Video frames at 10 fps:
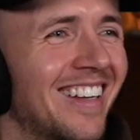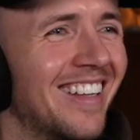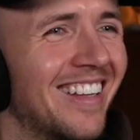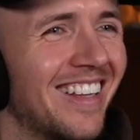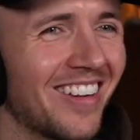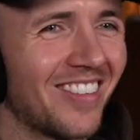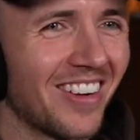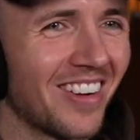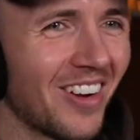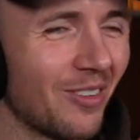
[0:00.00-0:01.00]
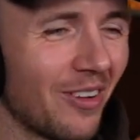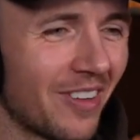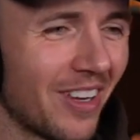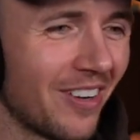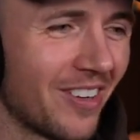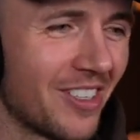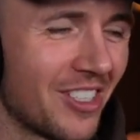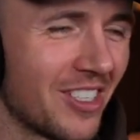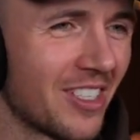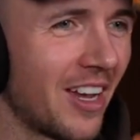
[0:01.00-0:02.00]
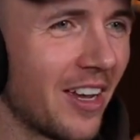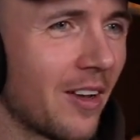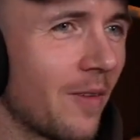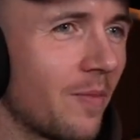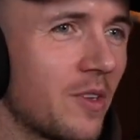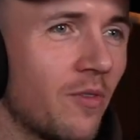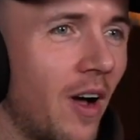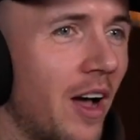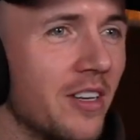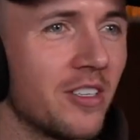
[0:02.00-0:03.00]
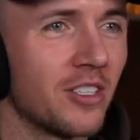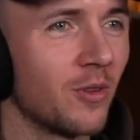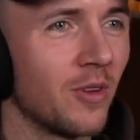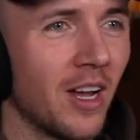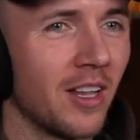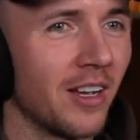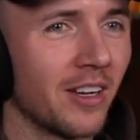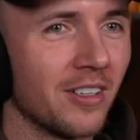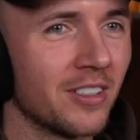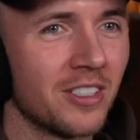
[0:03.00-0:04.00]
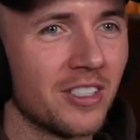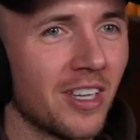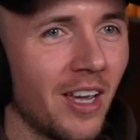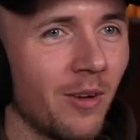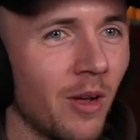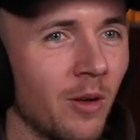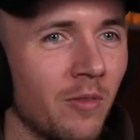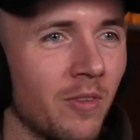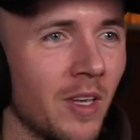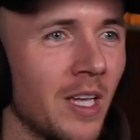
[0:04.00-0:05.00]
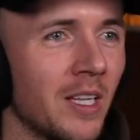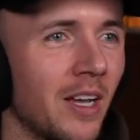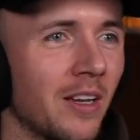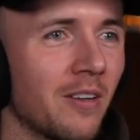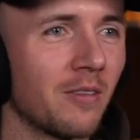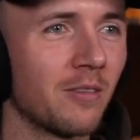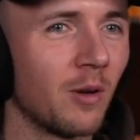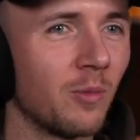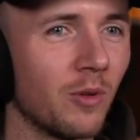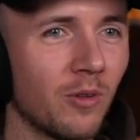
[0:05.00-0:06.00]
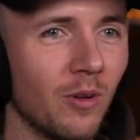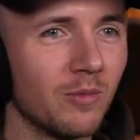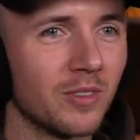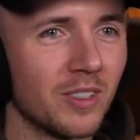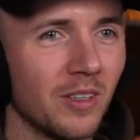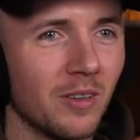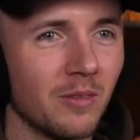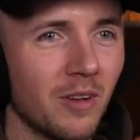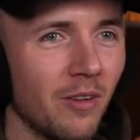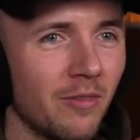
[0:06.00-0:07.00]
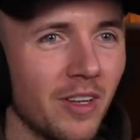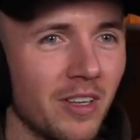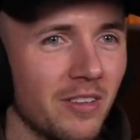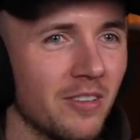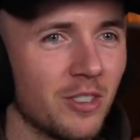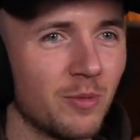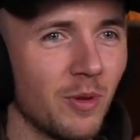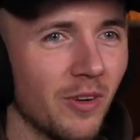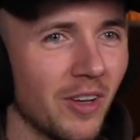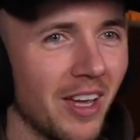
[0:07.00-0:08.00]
Like when I go with Kira, she's like, it's fine just doing that. Like girls can just get away with eating like a couple crumbs and a coffee and they'll just be okay.